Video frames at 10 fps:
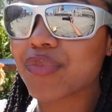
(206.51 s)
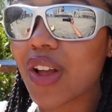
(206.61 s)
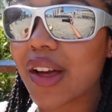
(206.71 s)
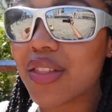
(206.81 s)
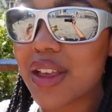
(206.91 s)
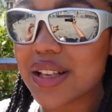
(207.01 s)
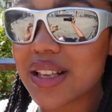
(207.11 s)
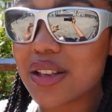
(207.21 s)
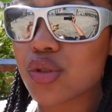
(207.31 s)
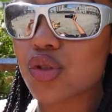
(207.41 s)
like this
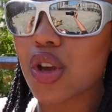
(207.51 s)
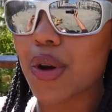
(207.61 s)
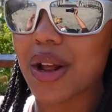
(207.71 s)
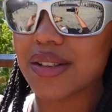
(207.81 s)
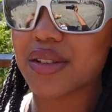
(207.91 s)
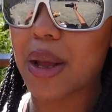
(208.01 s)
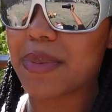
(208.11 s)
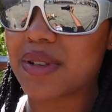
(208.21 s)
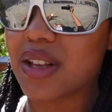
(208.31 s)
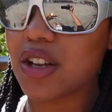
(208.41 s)
is so nice. It's like
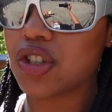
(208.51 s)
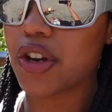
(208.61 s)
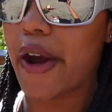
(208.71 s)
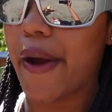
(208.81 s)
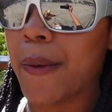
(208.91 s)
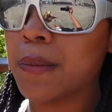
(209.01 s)
pistachio